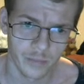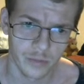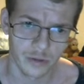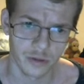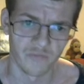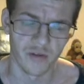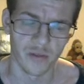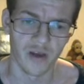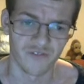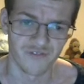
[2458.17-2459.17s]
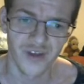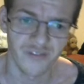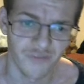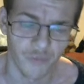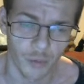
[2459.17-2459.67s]
something like
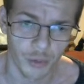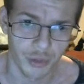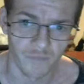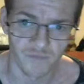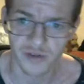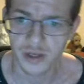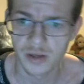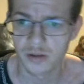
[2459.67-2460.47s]
5th or something.